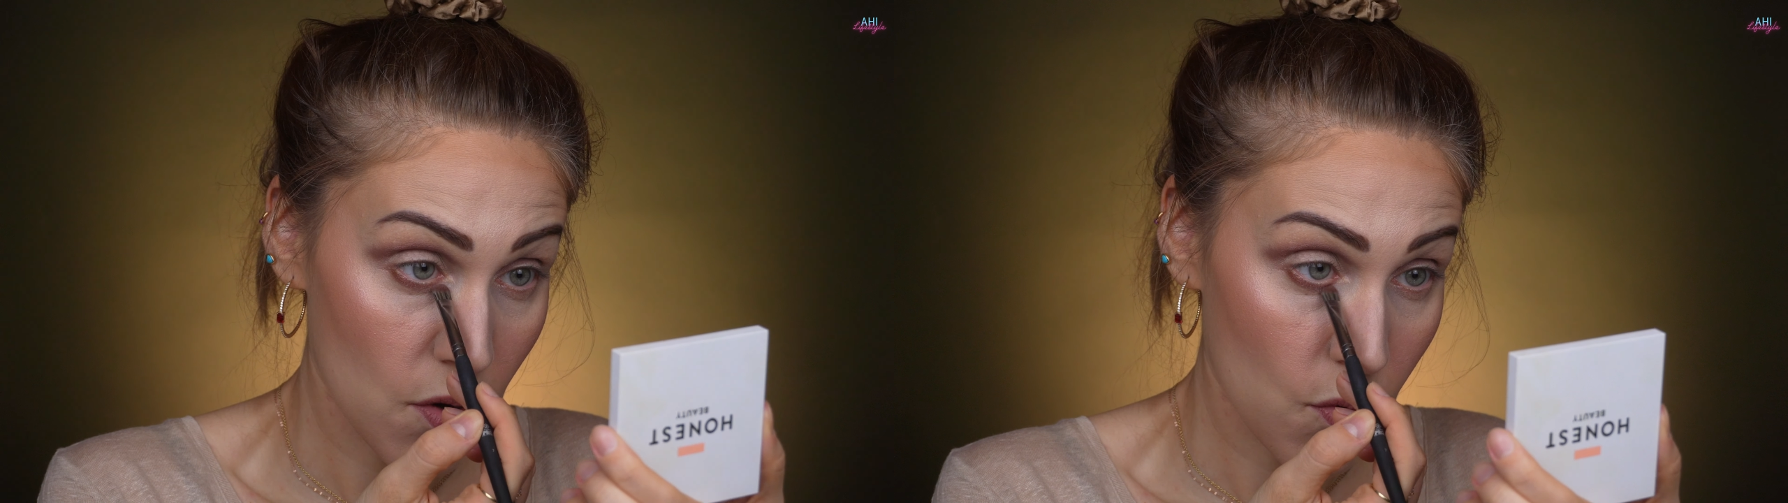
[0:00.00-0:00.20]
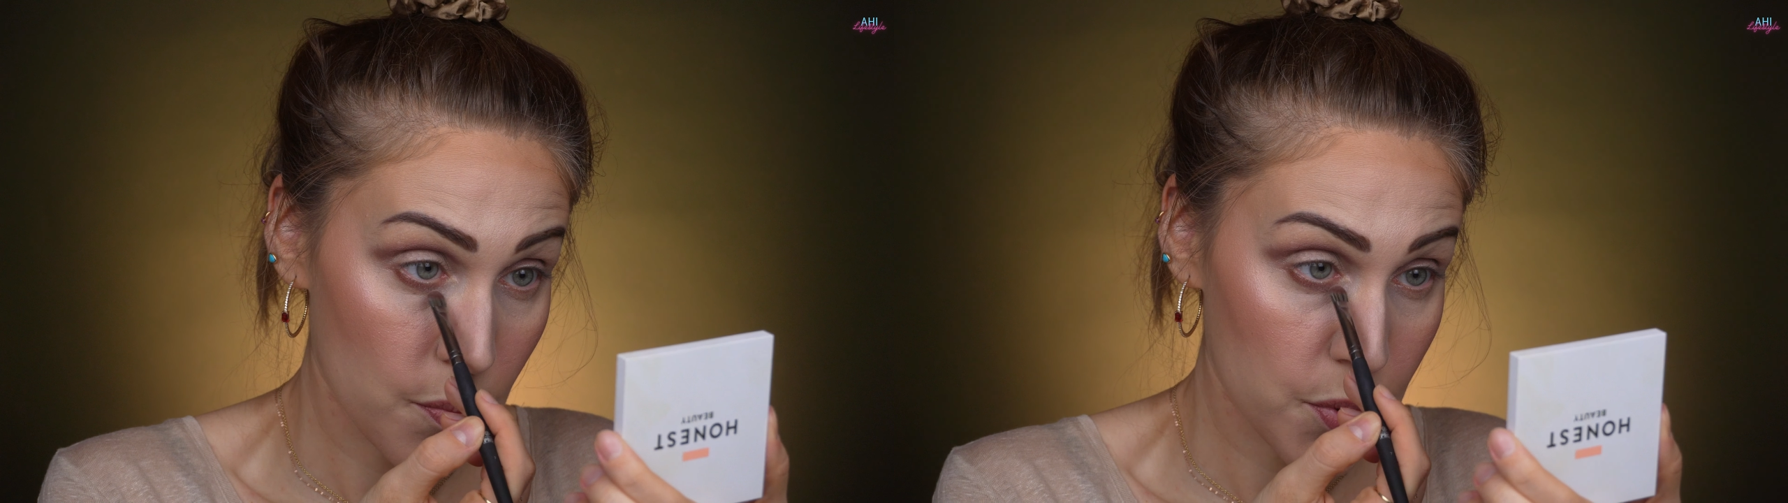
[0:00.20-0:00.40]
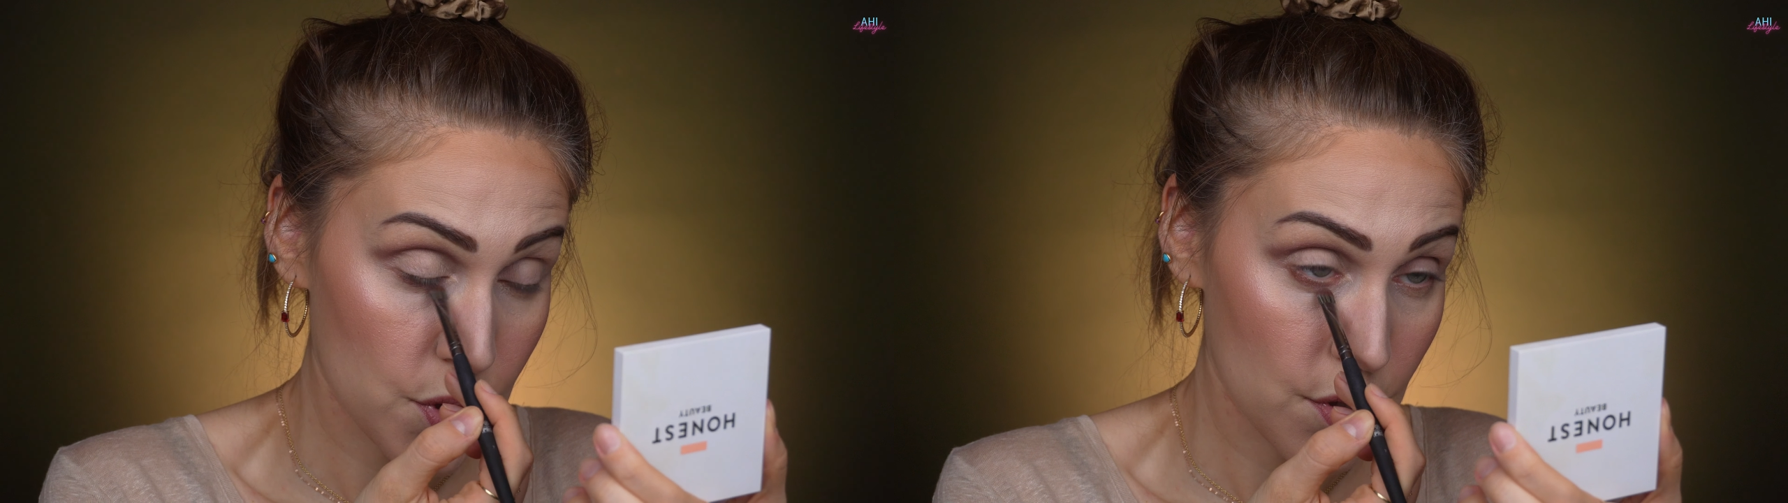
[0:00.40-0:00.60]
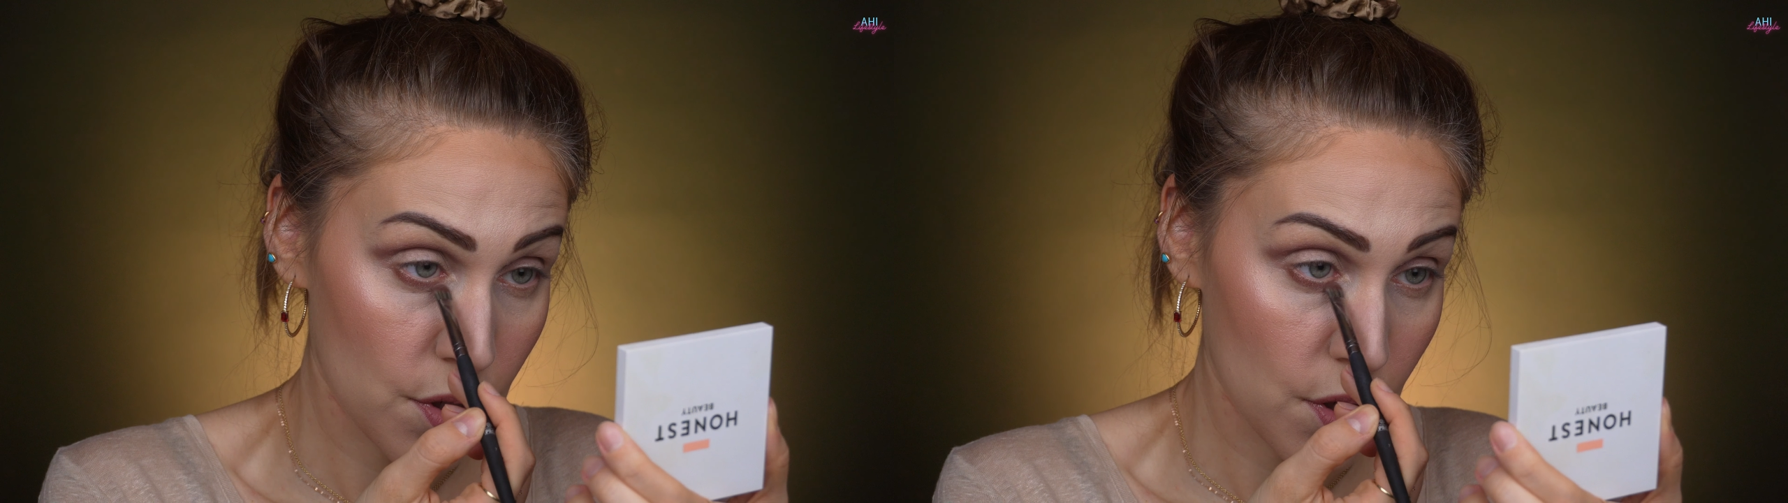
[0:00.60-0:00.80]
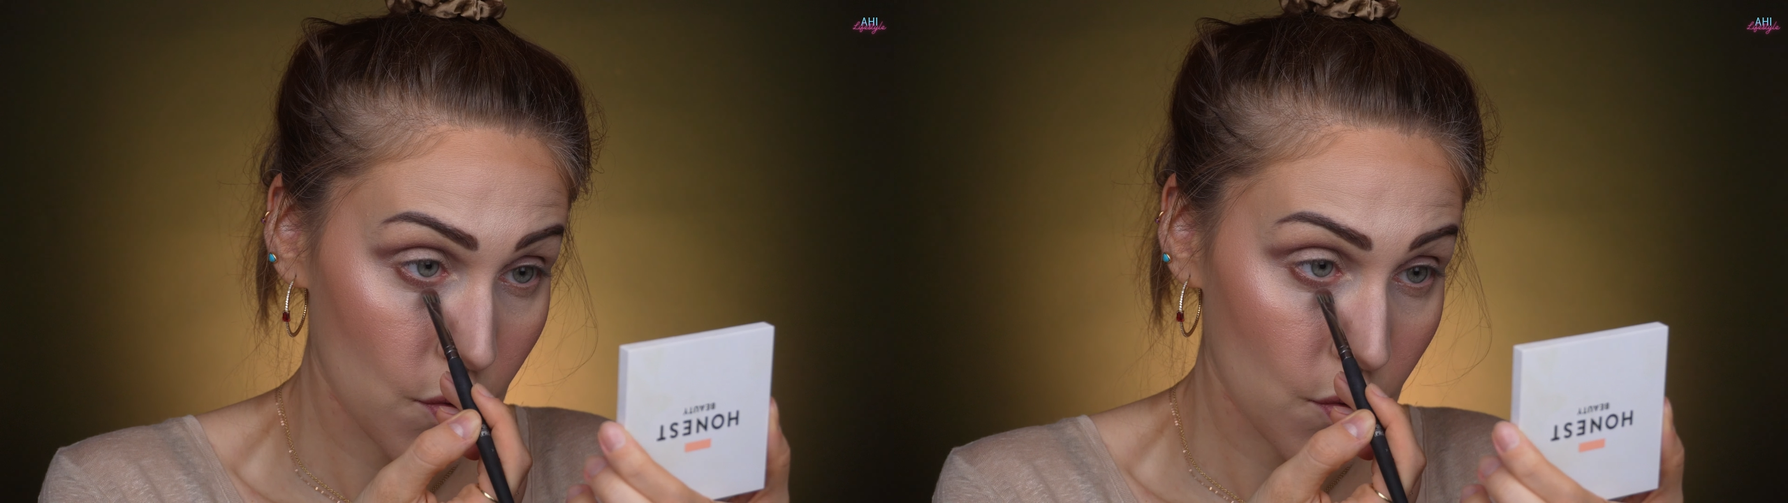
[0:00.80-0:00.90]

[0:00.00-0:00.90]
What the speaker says: option